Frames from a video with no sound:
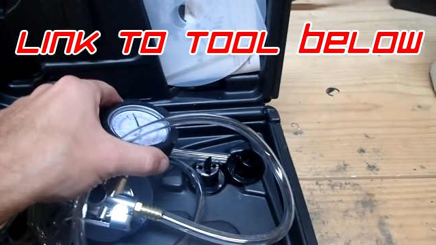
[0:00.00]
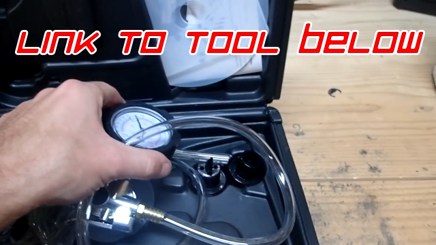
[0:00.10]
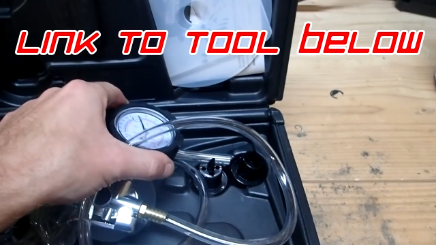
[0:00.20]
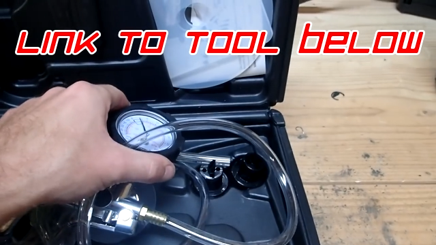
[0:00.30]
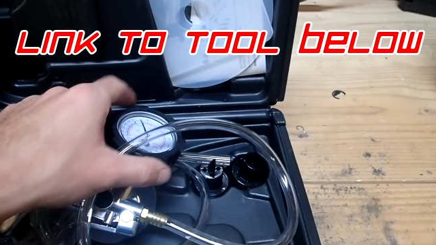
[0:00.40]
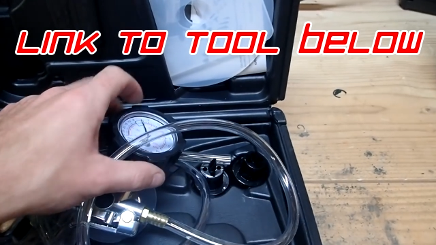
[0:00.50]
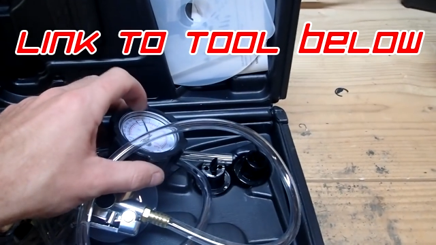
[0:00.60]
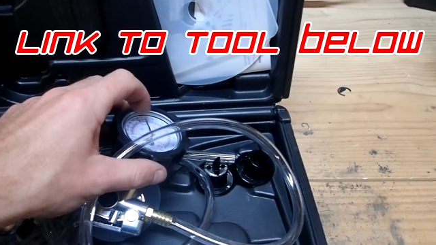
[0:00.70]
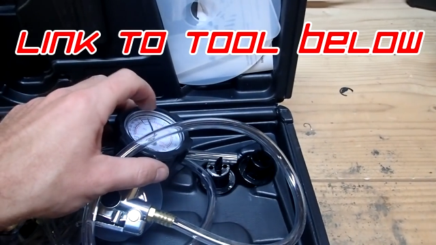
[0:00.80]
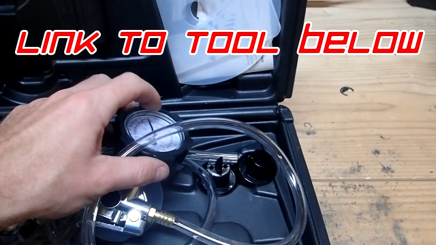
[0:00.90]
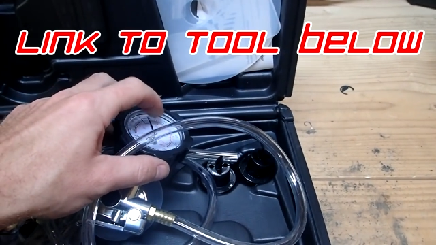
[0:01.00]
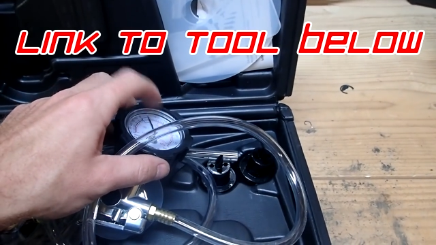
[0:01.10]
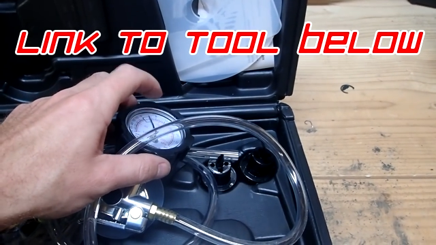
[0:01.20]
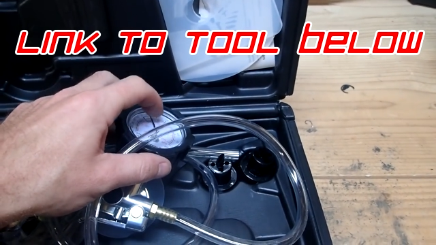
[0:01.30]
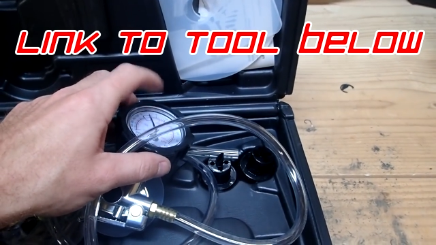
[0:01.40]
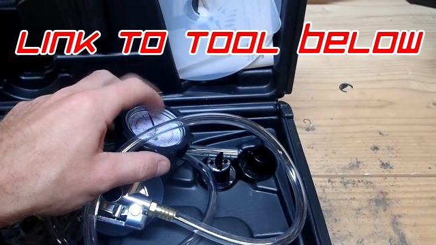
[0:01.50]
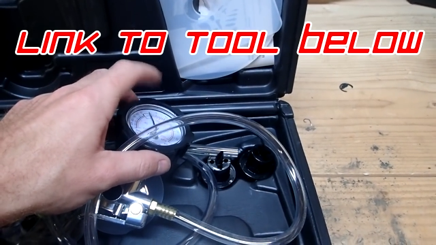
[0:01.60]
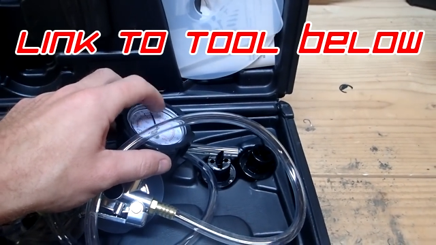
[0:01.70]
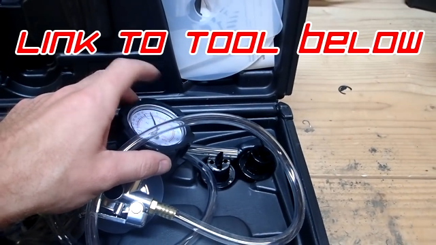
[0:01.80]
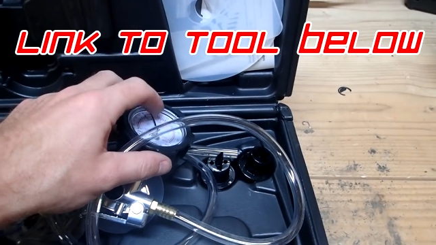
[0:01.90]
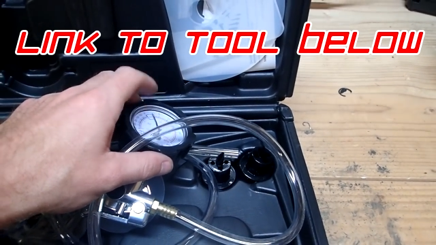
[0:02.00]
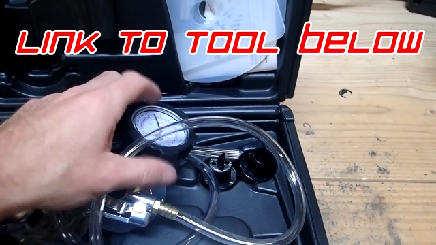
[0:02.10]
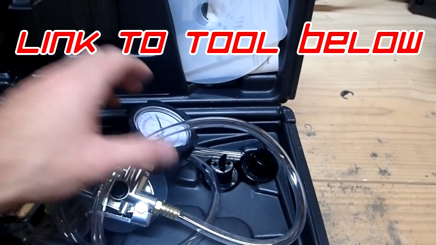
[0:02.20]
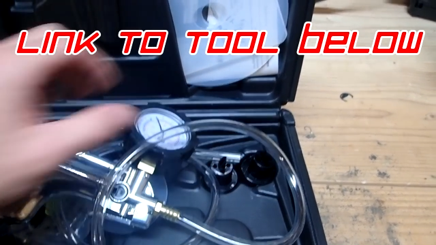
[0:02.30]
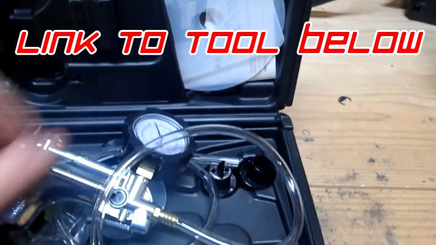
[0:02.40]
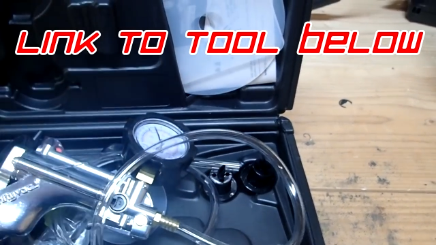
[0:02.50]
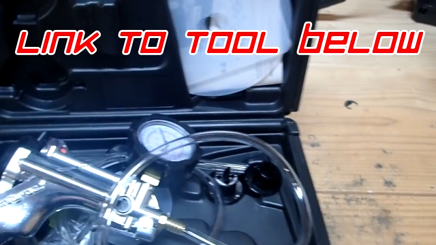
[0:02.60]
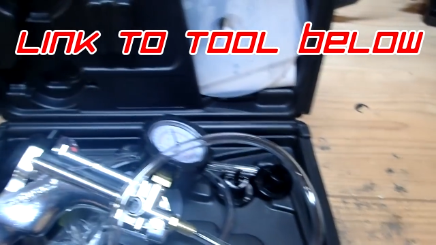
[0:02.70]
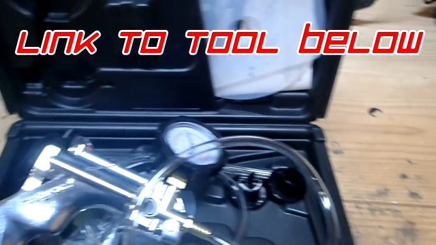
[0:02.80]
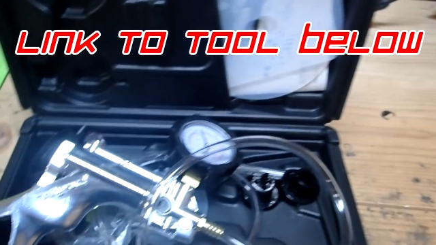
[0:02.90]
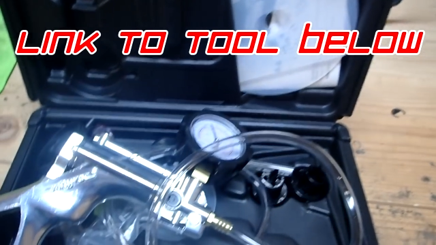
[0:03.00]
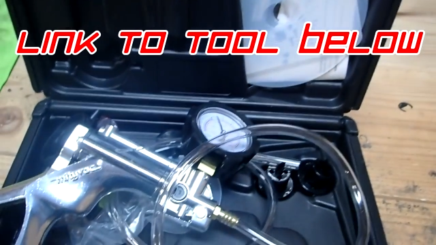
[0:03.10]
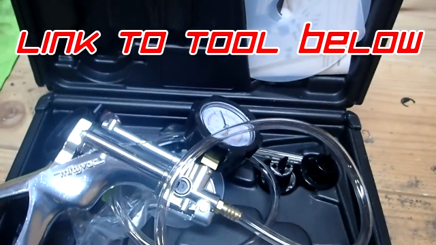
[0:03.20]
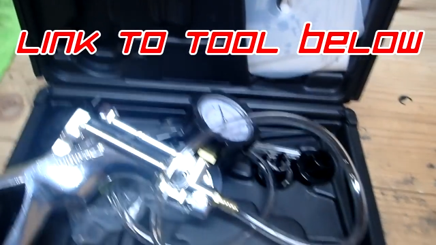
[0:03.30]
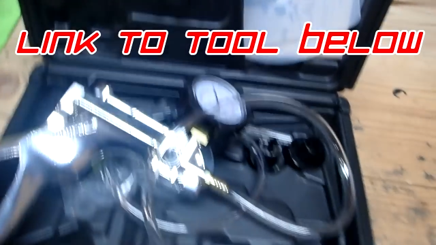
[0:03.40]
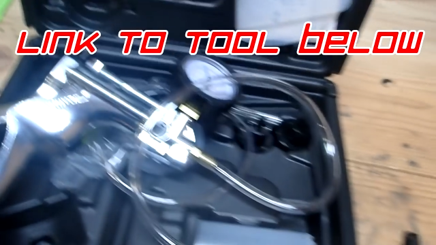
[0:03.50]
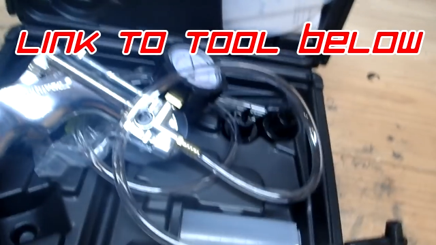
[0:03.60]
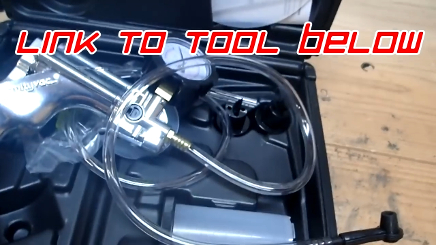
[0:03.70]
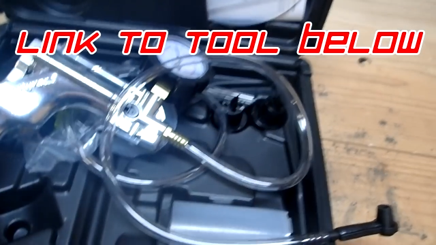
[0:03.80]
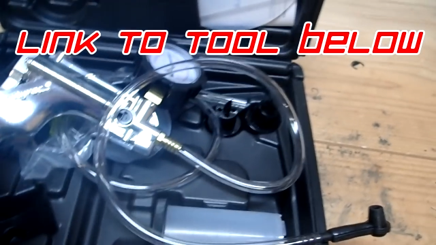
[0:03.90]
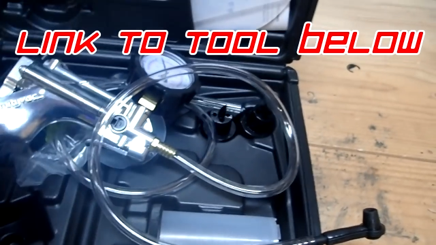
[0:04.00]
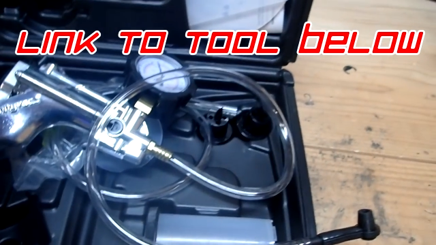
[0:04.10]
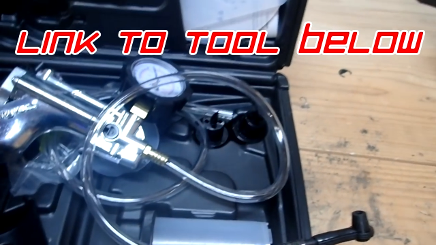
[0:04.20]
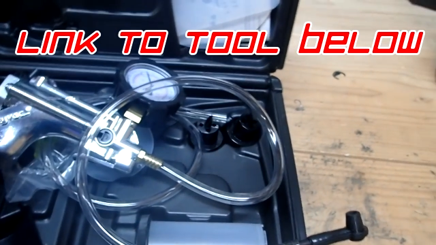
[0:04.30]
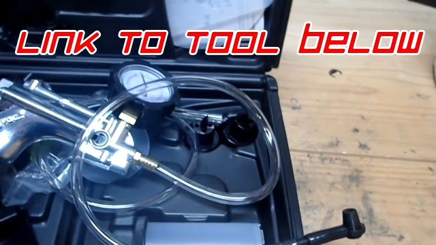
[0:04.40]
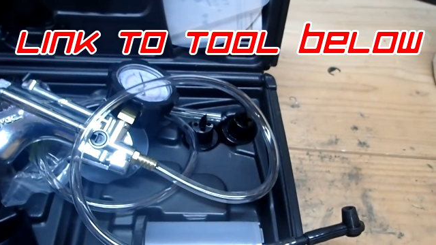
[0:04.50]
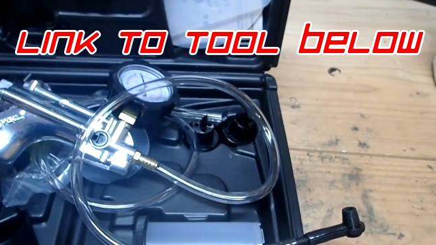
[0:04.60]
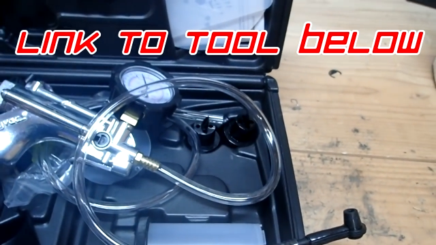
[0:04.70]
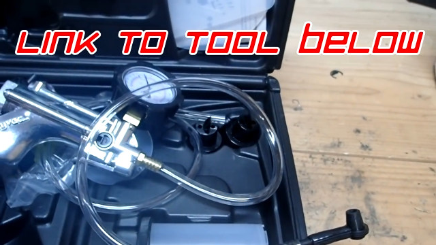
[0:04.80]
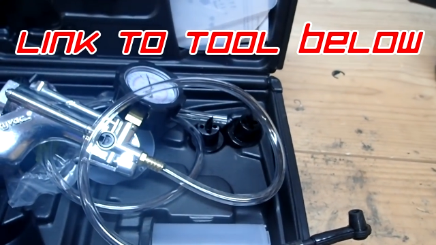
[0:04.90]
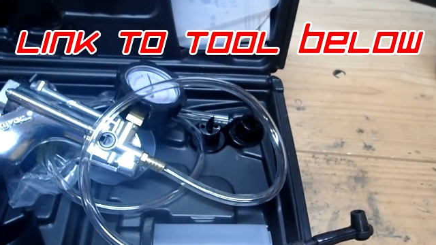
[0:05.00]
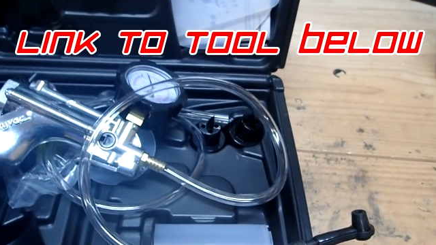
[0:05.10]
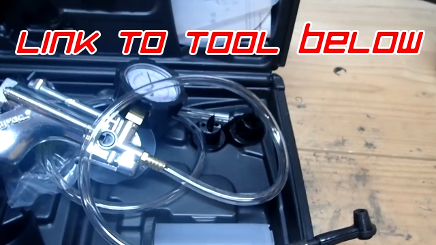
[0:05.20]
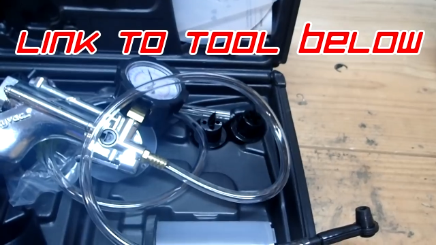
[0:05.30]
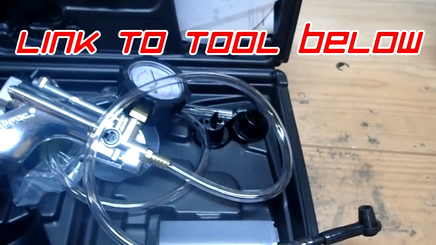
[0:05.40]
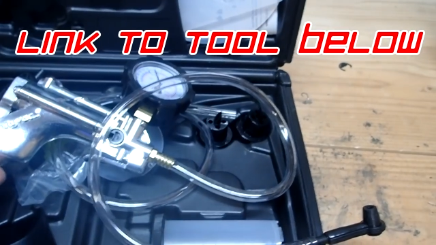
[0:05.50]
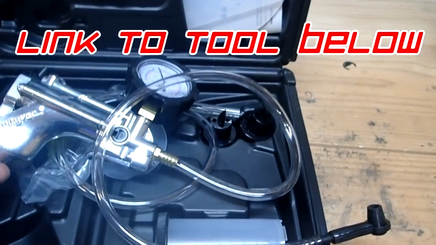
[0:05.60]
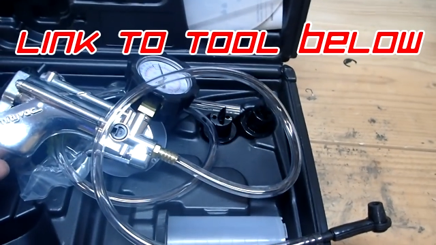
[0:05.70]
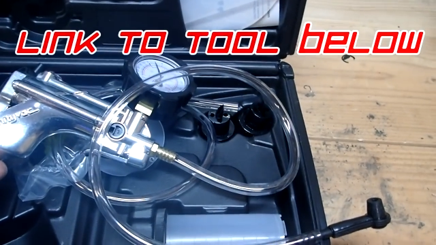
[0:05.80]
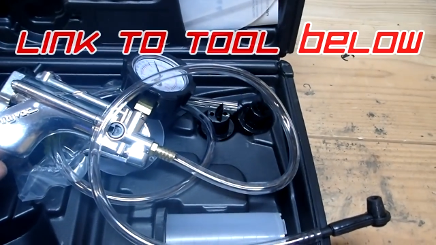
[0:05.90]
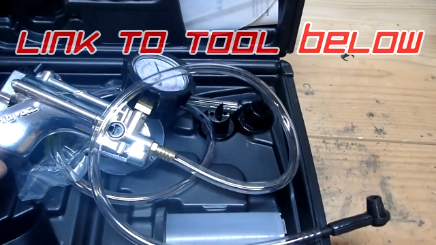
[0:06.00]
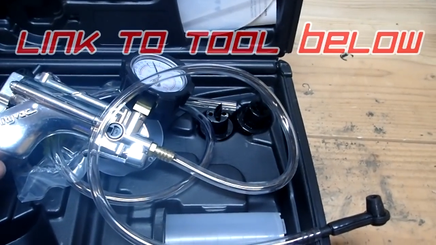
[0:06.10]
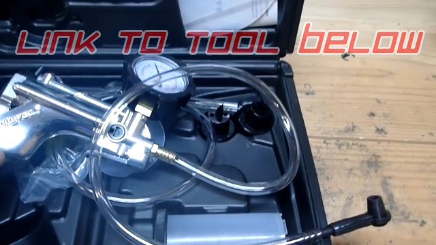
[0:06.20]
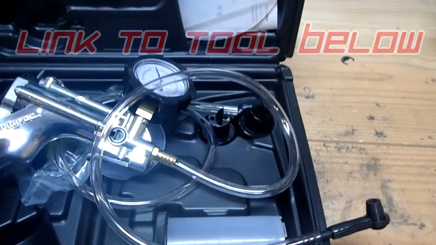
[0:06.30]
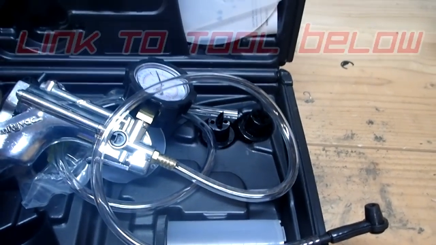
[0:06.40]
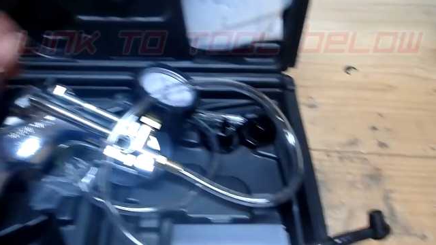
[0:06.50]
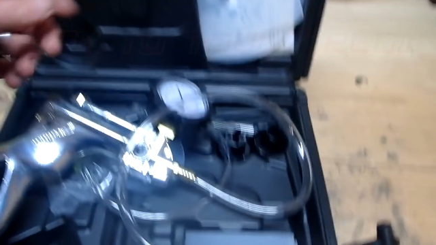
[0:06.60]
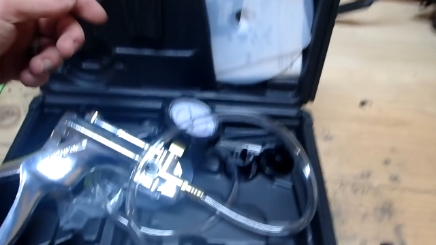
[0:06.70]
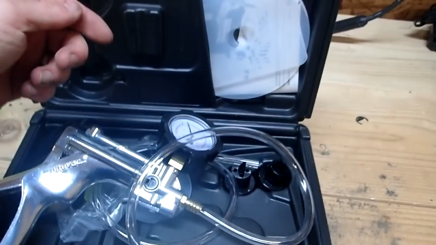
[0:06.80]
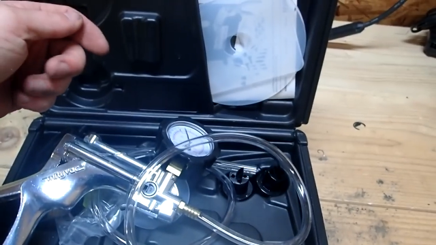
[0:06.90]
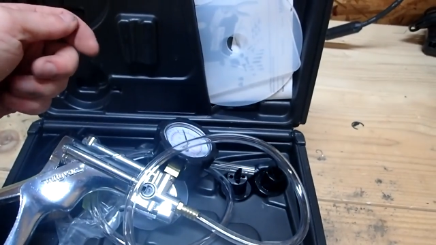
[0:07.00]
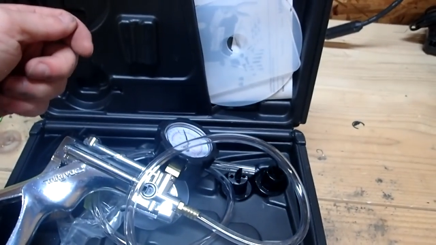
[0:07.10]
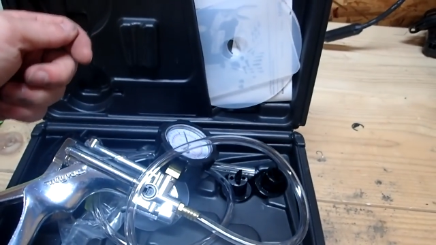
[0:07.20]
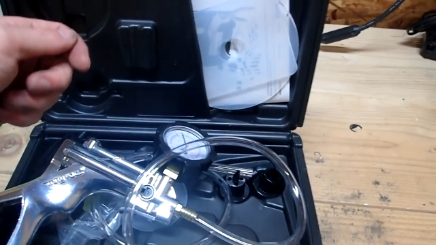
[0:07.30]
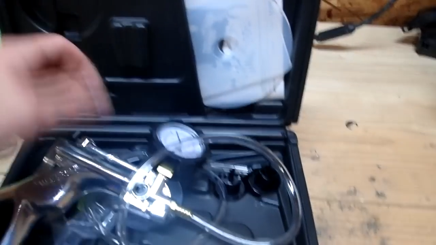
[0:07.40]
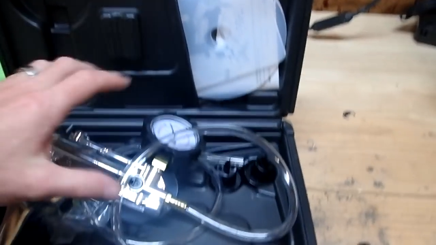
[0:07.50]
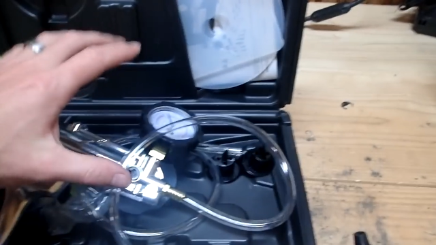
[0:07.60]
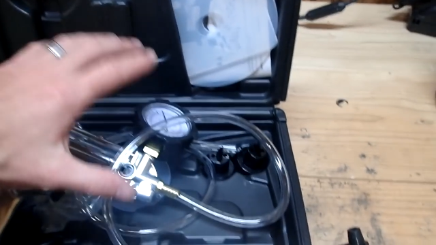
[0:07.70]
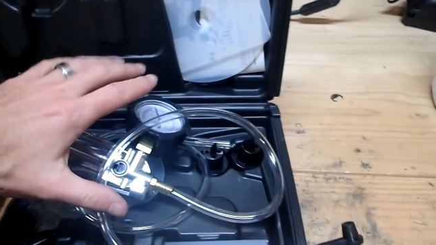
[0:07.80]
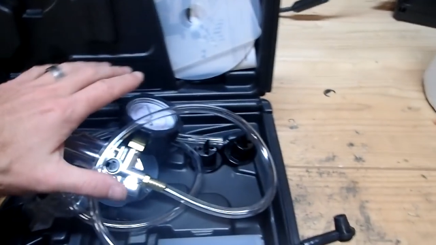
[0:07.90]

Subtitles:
Nobody's mouth can be seen.